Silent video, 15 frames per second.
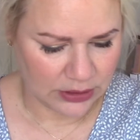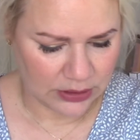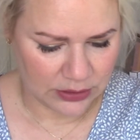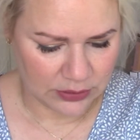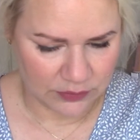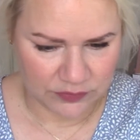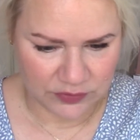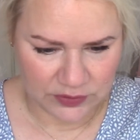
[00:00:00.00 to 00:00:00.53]

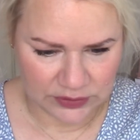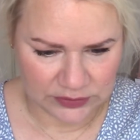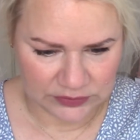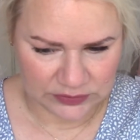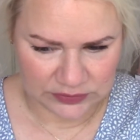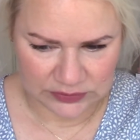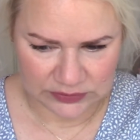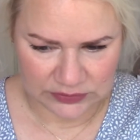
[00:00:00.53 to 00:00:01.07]
of
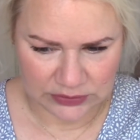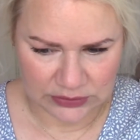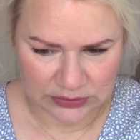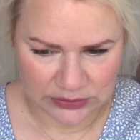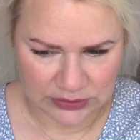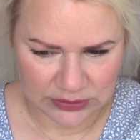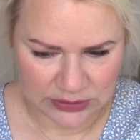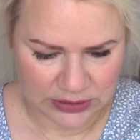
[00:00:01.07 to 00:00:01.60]
this,
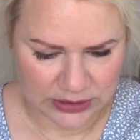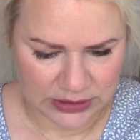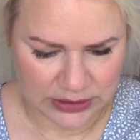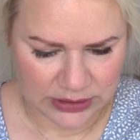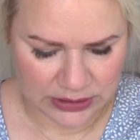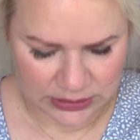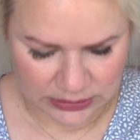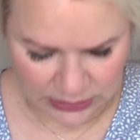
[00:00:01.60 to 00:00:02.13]

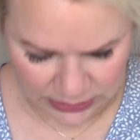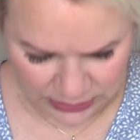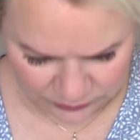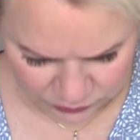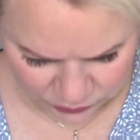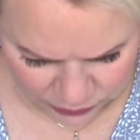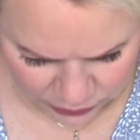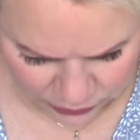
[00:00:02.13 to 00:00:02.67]
and I have
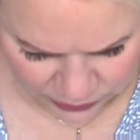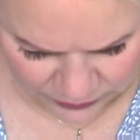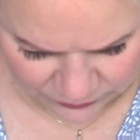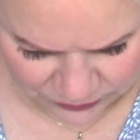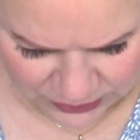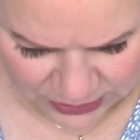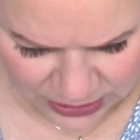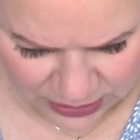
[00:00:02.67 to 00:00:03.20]
to look if
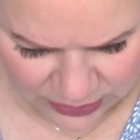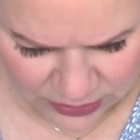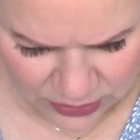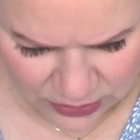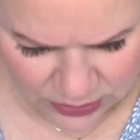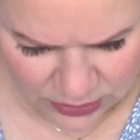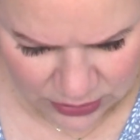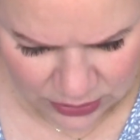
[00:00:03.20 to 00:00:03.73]
the
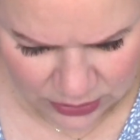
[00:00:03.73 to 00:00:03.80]
other,